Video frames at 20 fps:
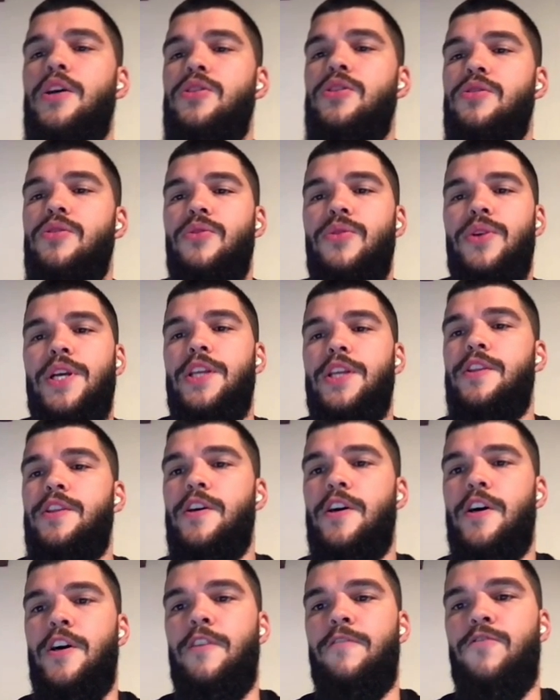to read
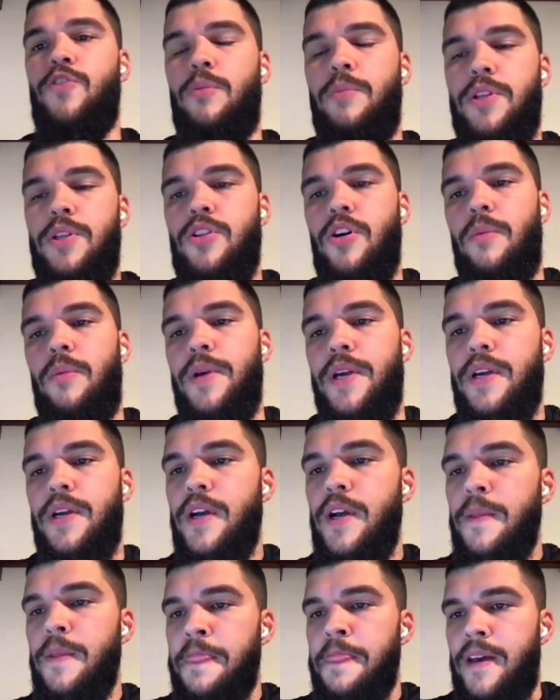from a topic.
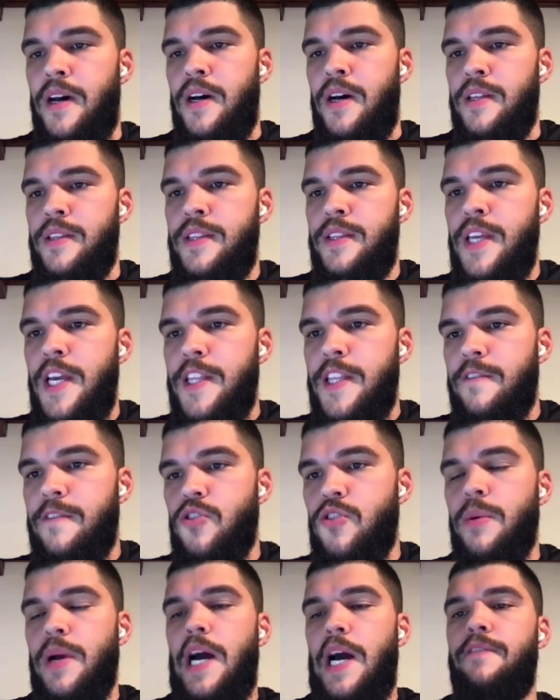Data
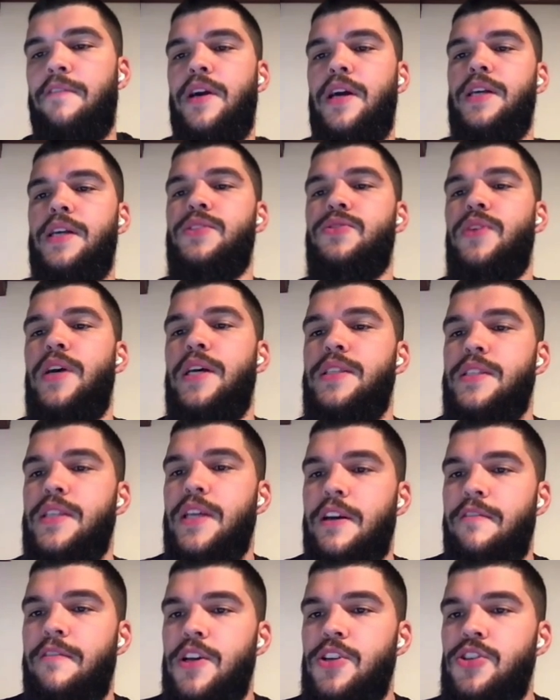from Kafka is read
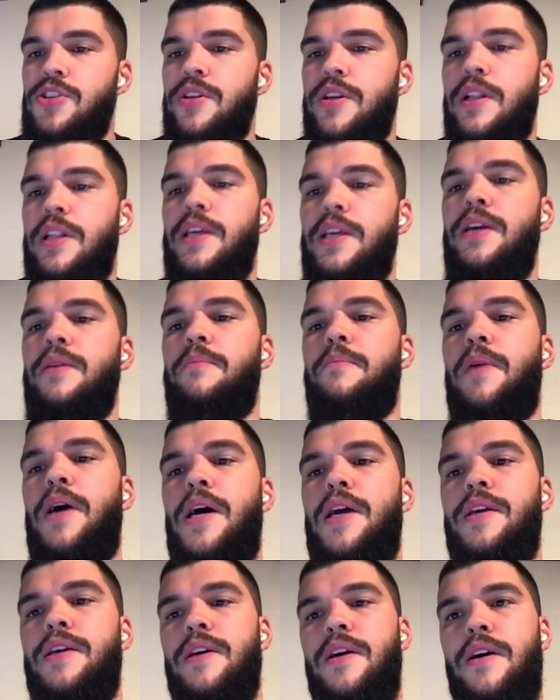sequentially
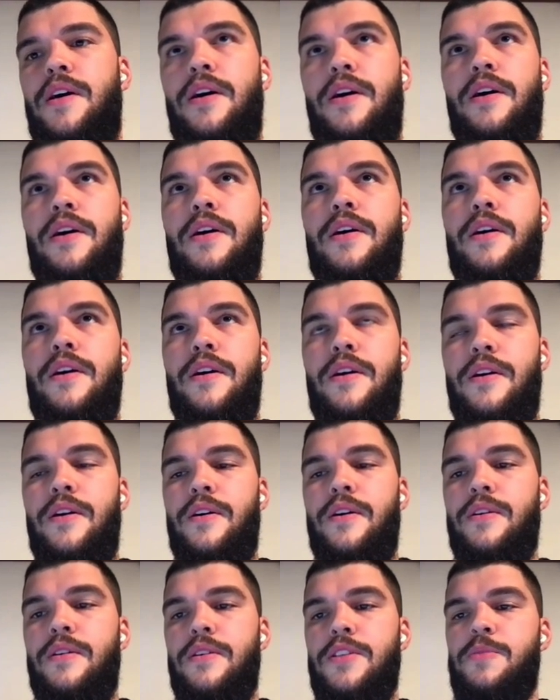by
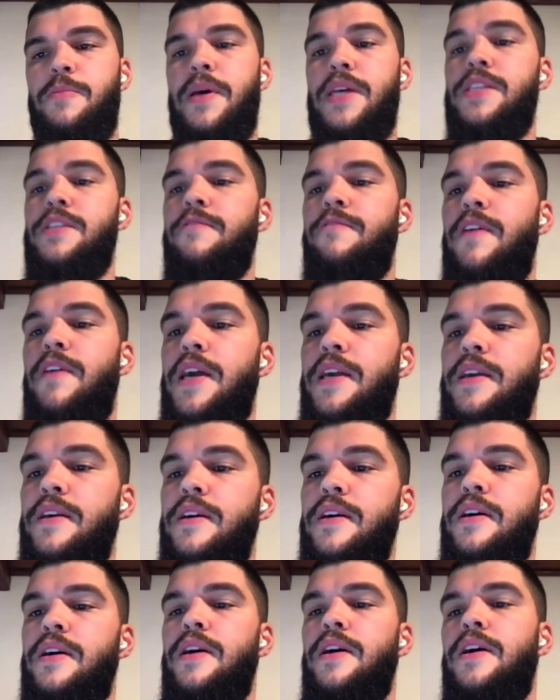specifying
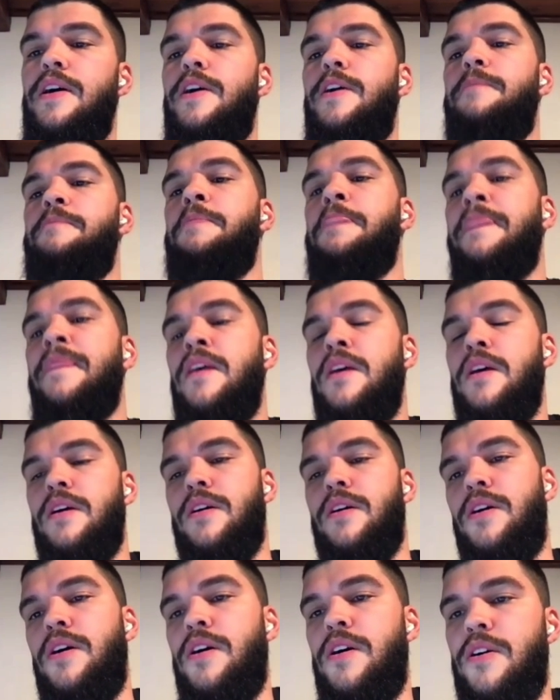
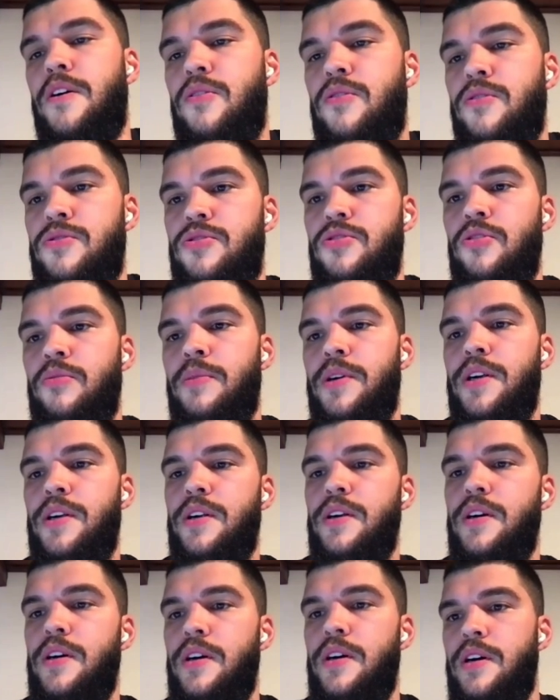
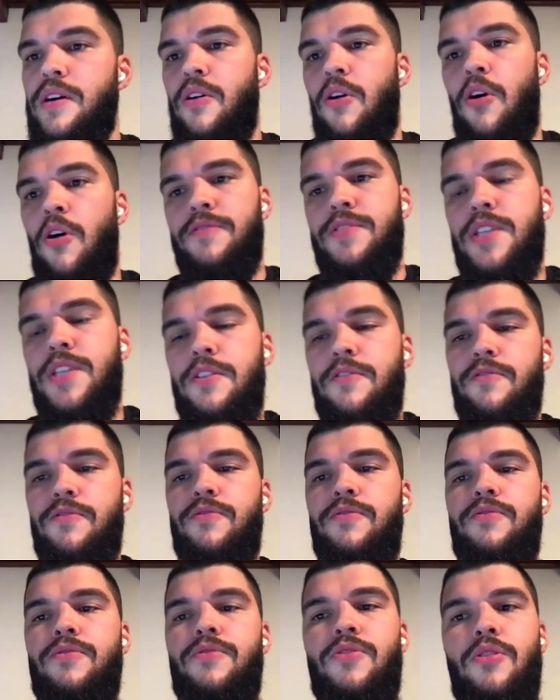consumer offset
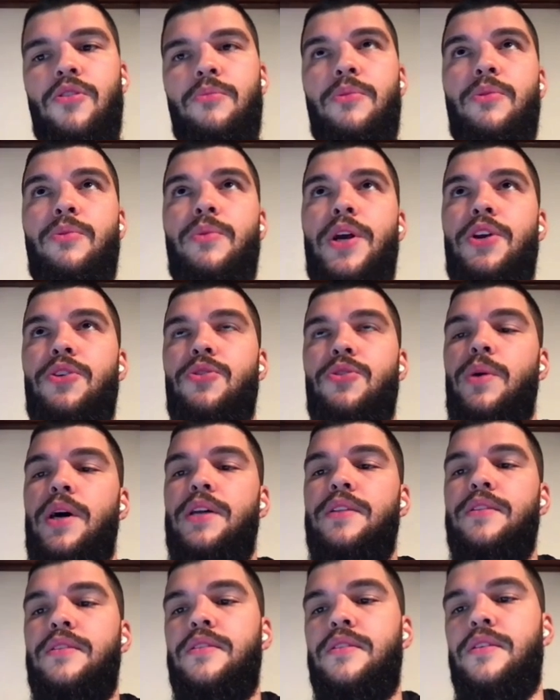from where you
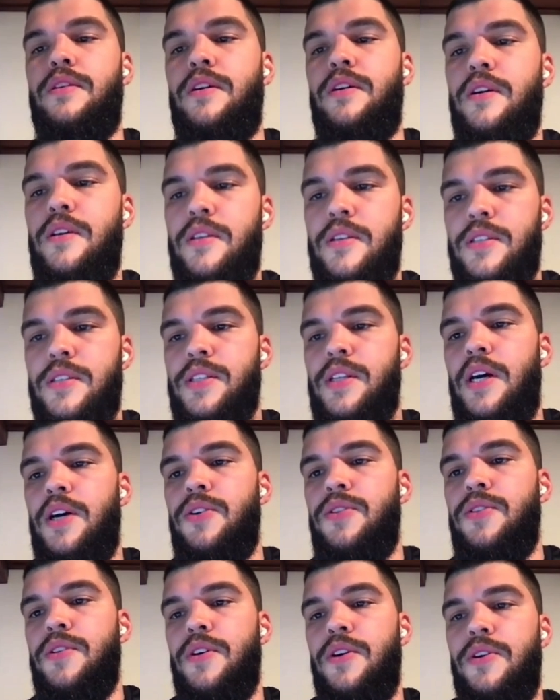want to
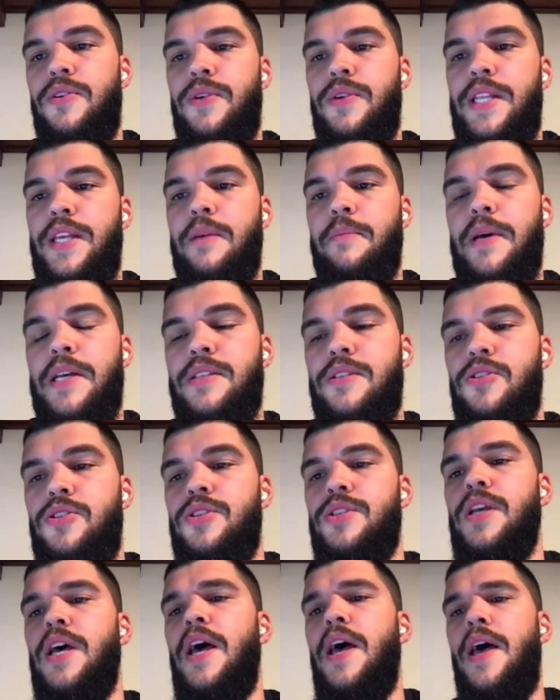start reading
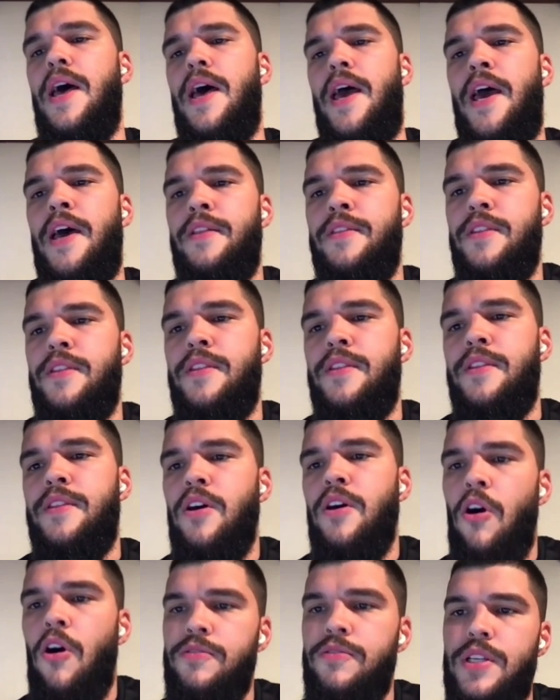messages. And
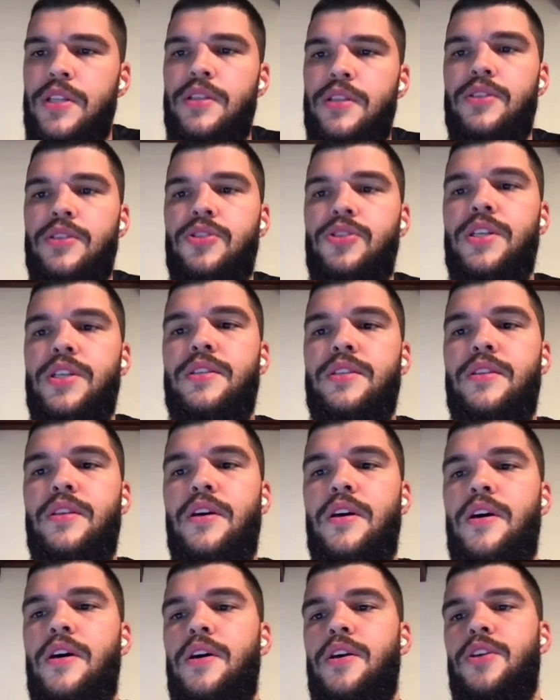the offset is just
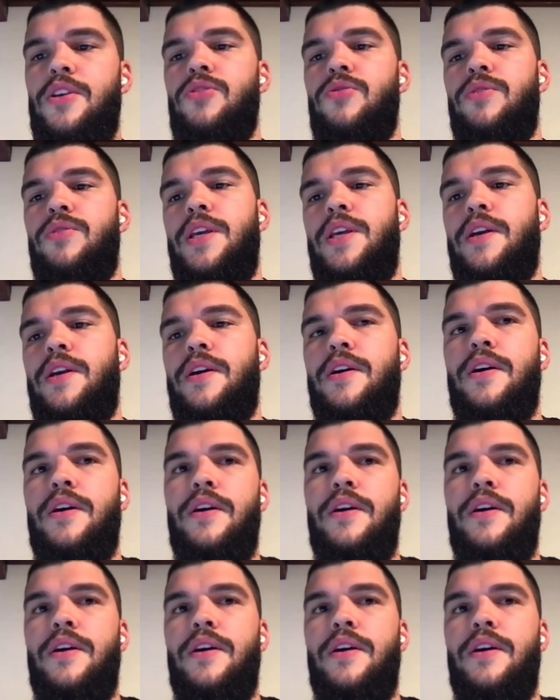a unique